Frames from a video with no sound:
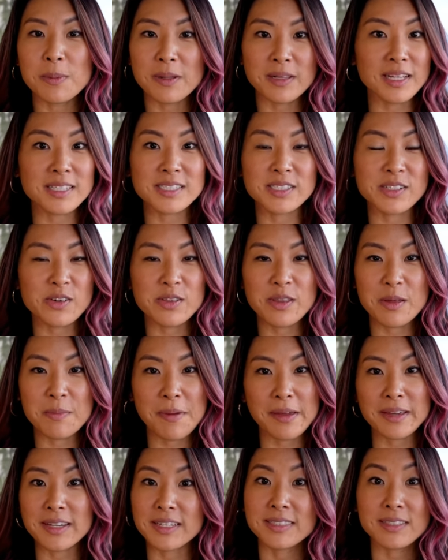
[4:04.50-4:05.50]
Palacio de
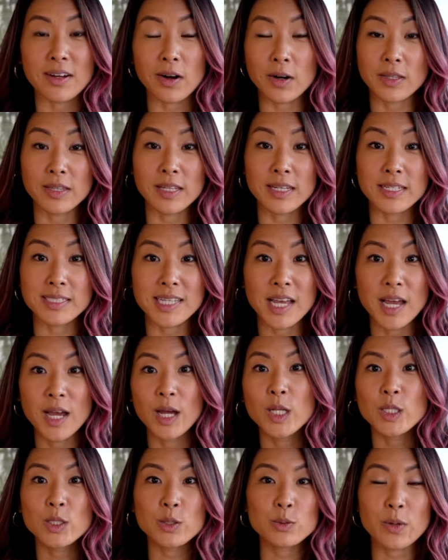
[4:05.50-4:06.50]
Bellas Artes
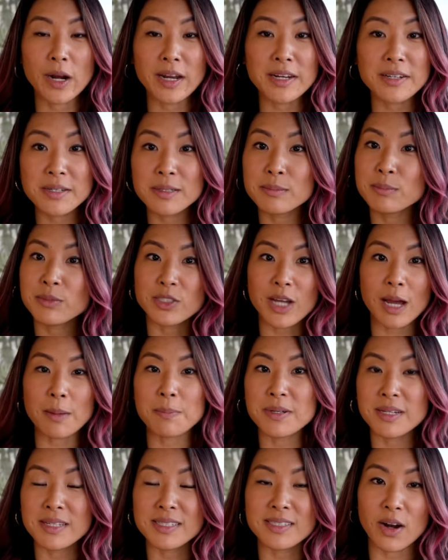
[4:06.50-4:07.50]
to random
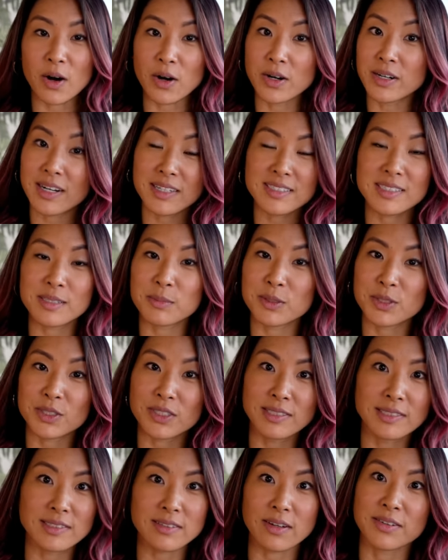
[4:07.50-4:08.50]
Japanese art
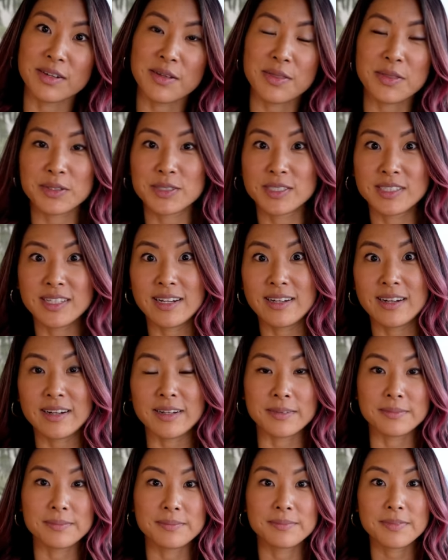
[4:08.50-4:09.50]
exhibitions on a Thursday
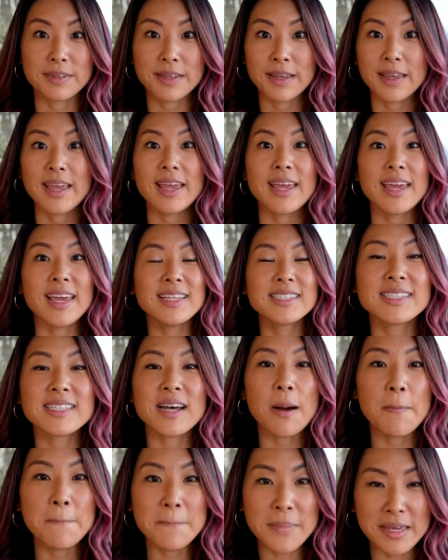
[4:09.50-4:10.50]
night. It's
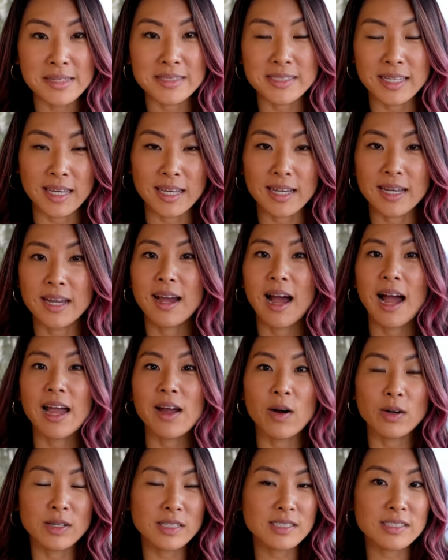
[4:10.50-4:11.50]
amazing. I
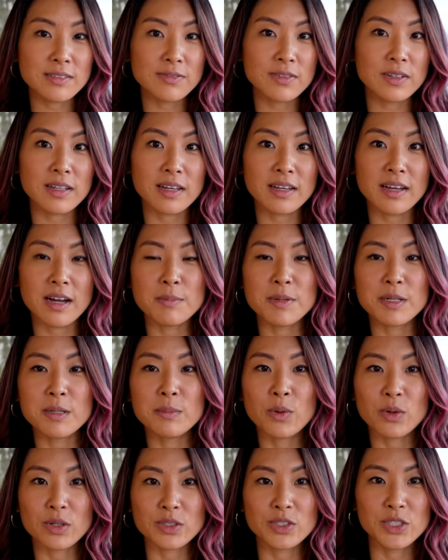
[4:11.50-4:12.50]
honestly feel like I'm in a
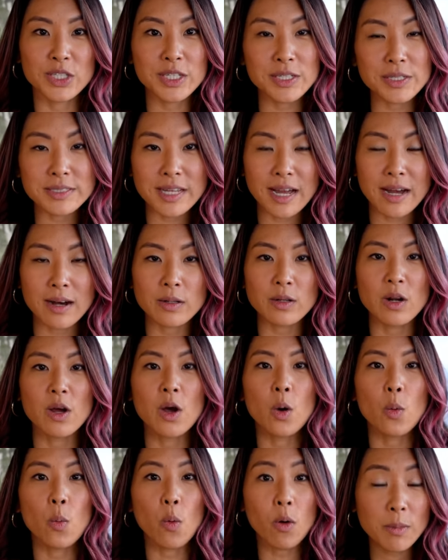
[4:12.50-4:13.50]
more chilled
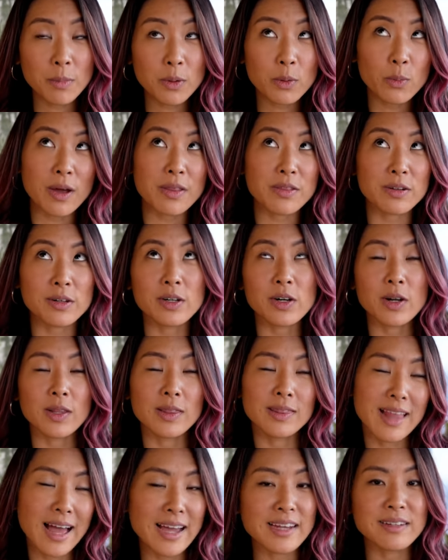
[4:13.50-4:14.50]
out, warmer weather
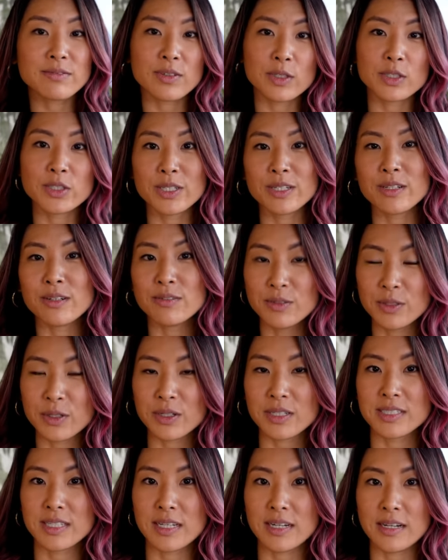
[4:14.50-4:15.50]
Latin version of New
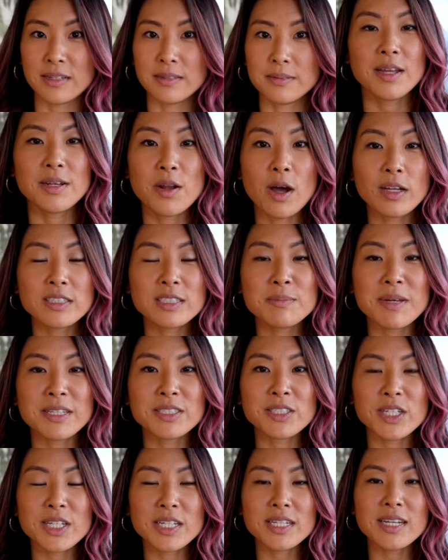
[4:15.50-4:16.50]
York City. Not to
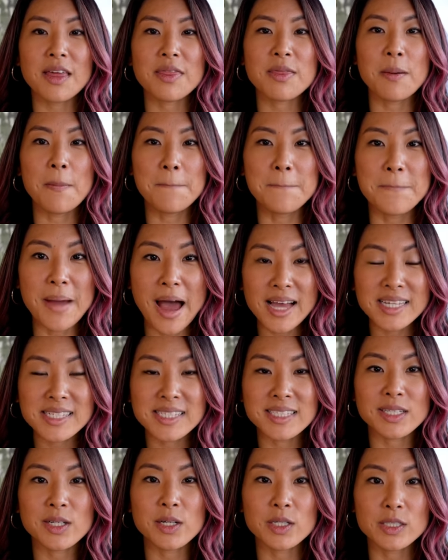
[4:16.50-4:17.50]
mention, the
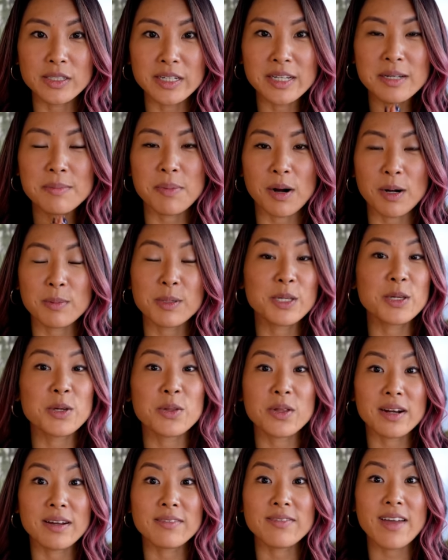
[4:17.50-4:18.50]
best Korean barbecue
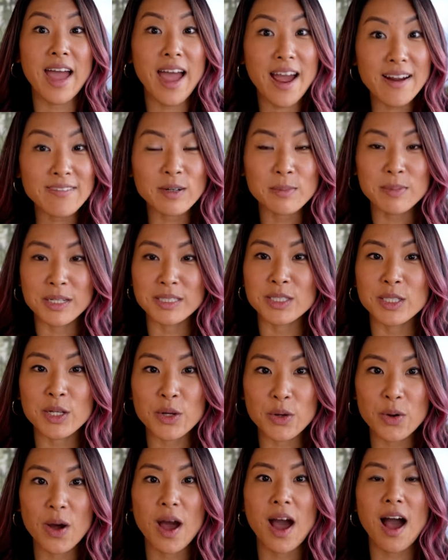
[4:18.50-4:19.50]
that I've ever been
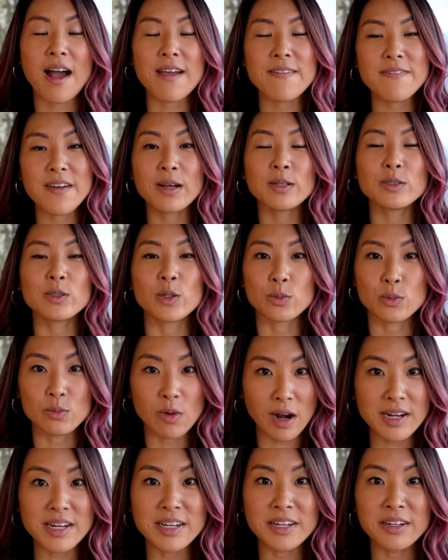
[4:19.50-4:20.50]
to, I found
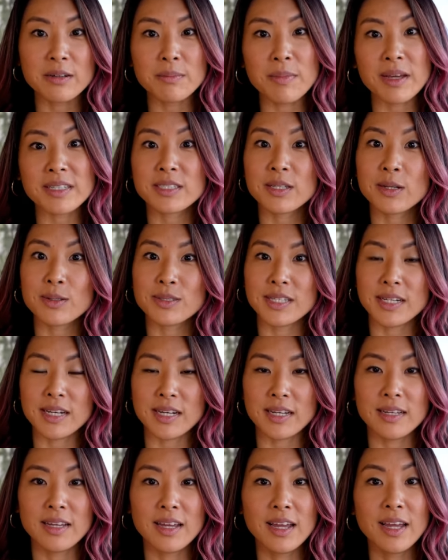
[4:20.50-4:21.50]
right here in Mexico
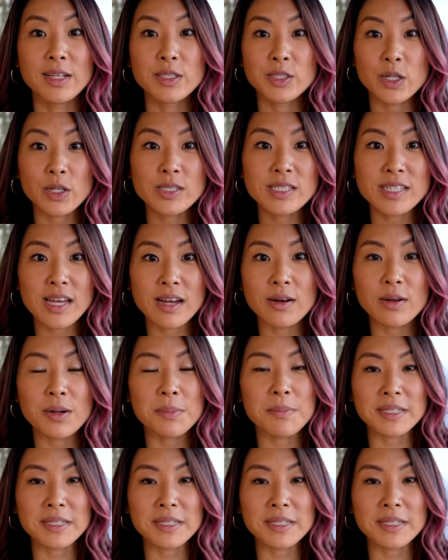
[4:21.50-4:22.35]
City. Turns out,